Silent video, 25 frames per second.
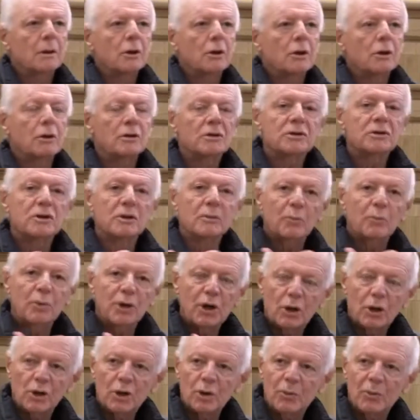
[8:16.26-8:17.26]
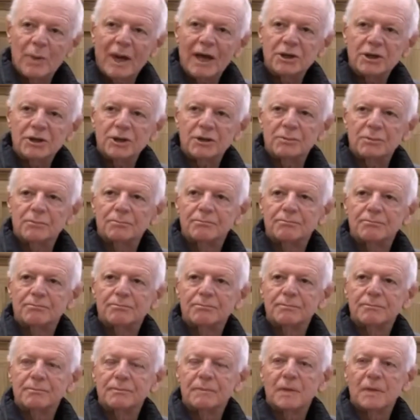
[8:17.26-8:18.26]
Constant preoccupation.
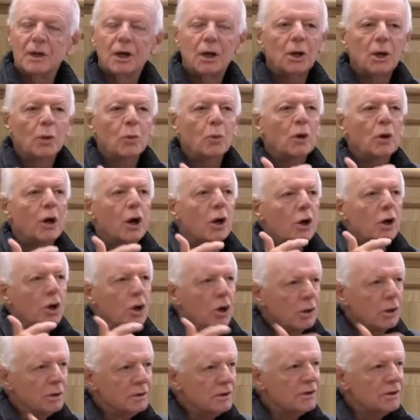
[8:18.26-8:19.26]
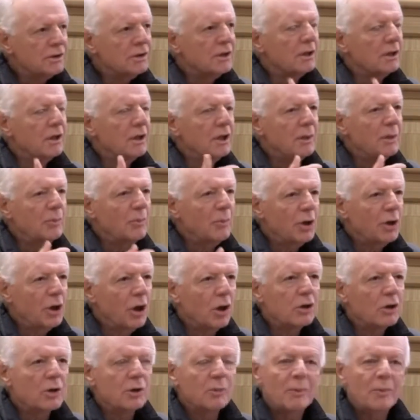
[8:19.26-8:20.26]
We are constantly
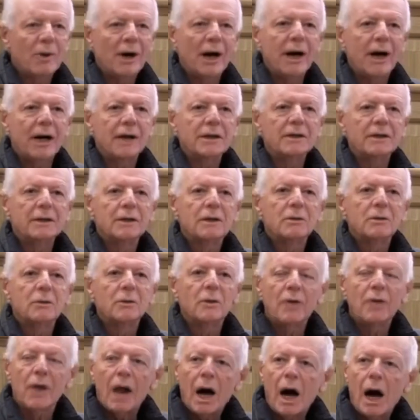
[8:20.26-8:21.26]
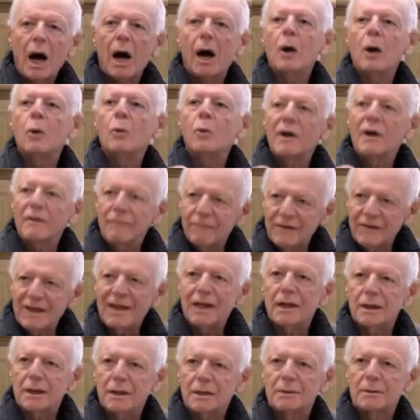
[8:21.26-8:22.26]
preoccupied with how we're
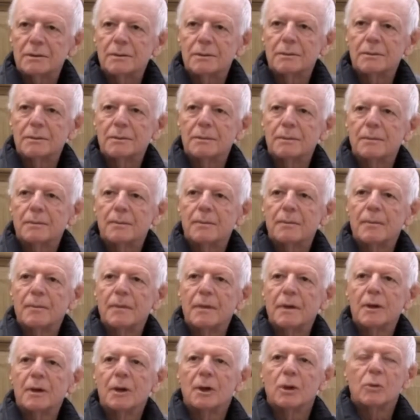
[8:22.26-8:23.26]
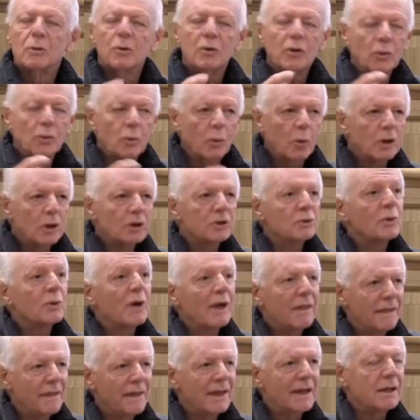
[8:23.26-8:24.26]
feeling, with what we're
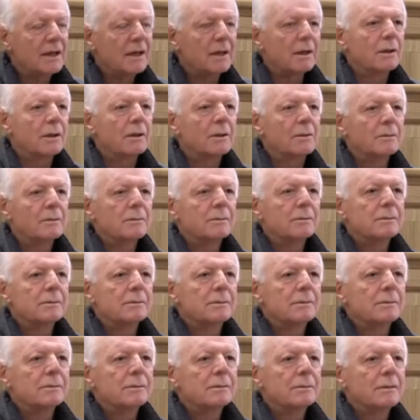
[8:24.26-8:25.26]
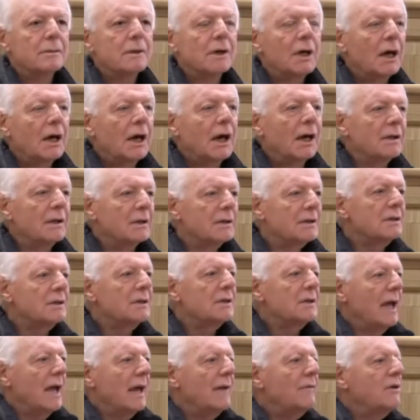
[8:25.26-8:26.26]
thinking. And this
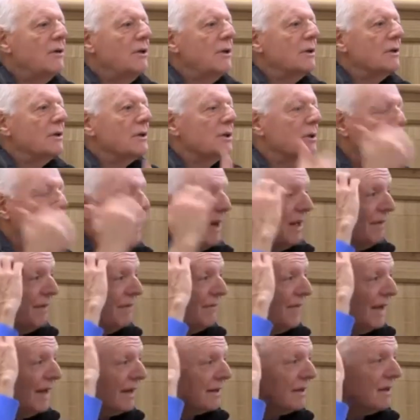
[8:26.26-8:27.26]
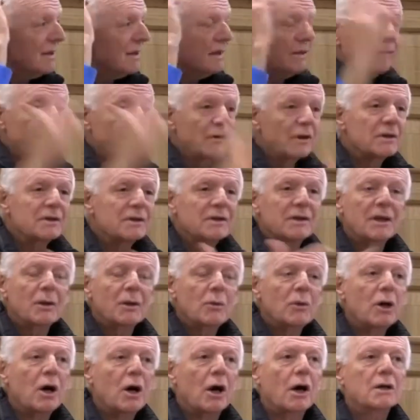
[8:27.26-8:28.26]
is evidenced by the fact that the first thing
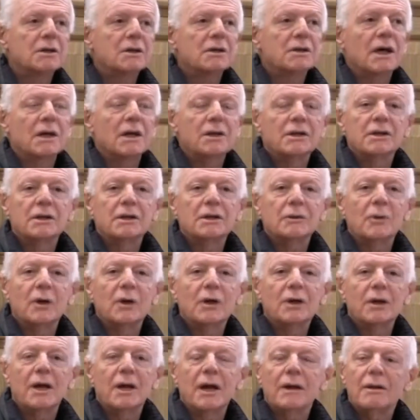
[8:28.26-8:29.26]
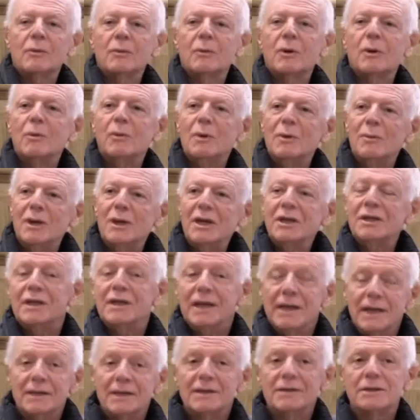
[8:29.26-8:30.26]
we ask us one another when we meet
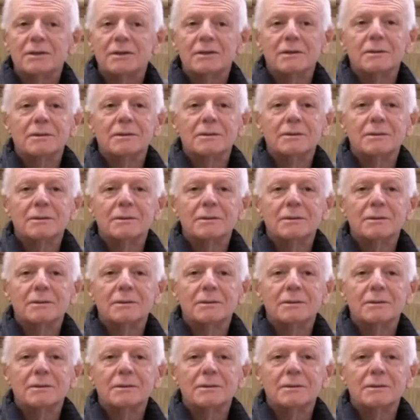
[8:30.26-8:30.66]
is,